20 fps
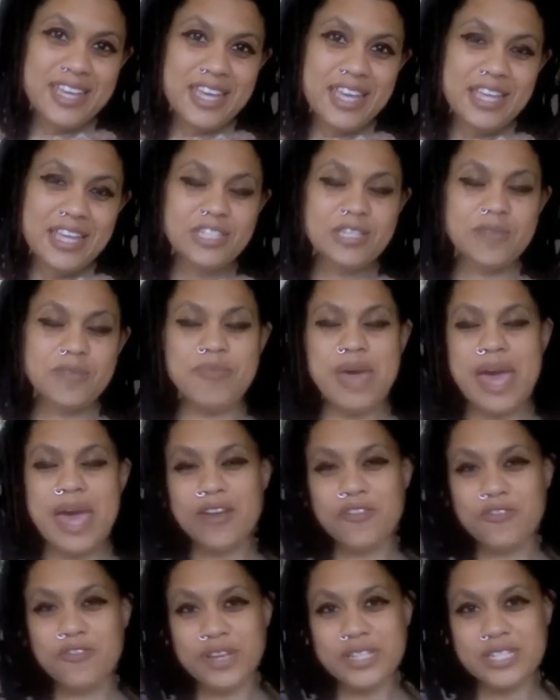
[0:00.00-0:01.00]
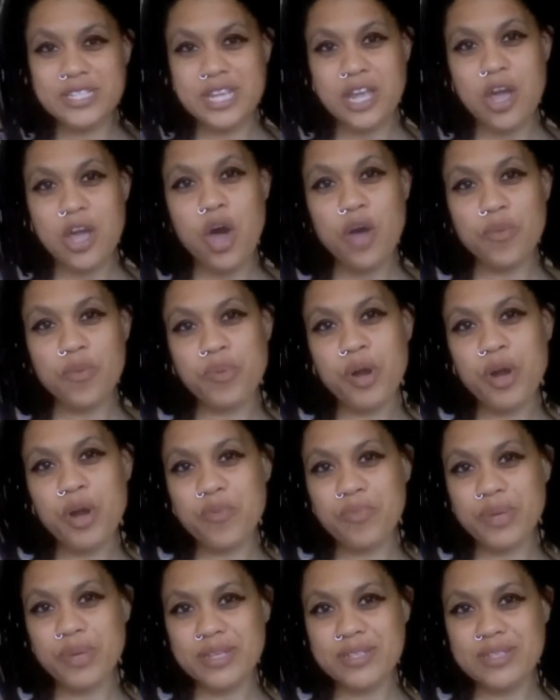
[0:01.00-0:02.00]
into manifesting on
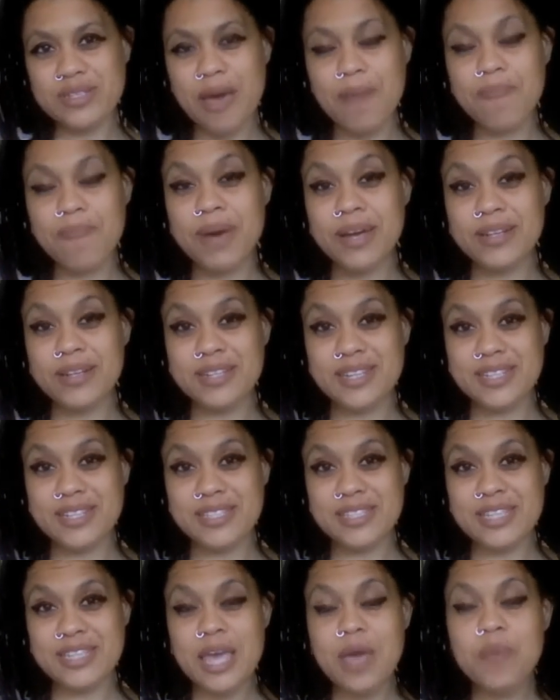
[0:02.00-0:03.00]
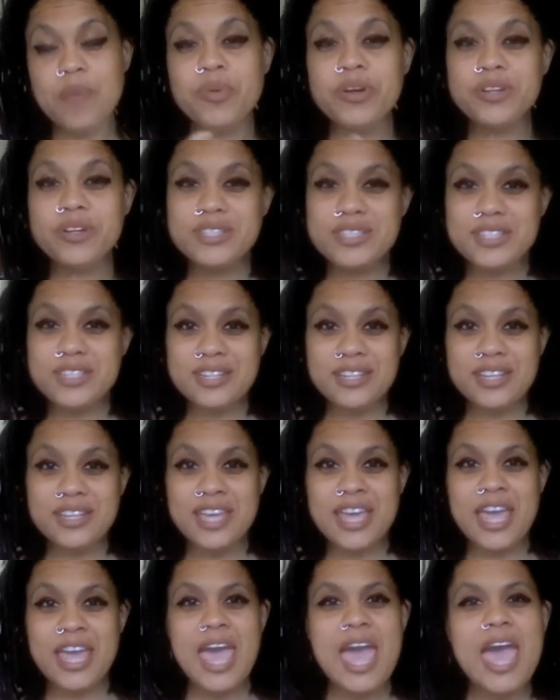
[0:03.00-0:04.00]
purpose, abundance,
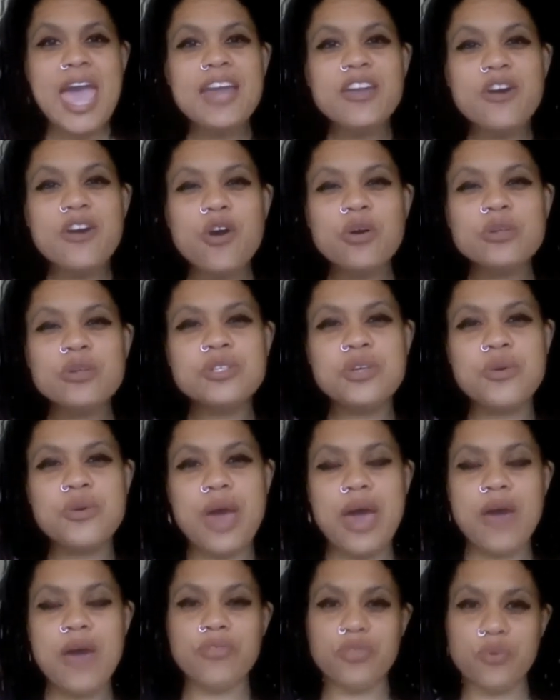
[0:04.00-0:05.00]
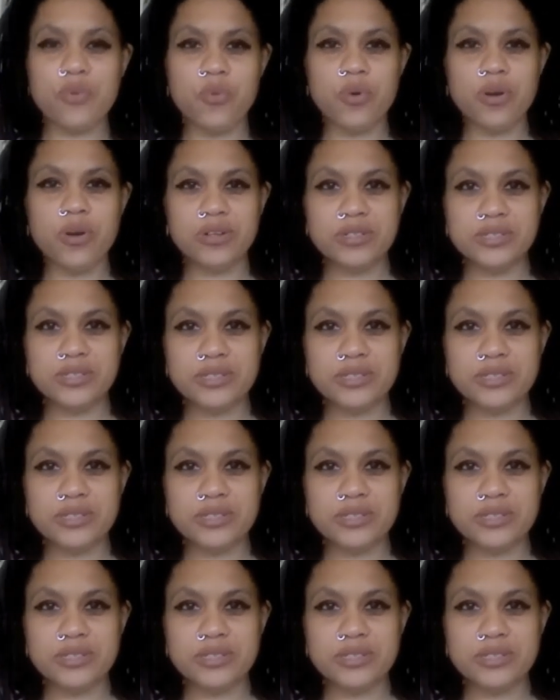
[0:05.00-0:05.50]
personally and also out in the world.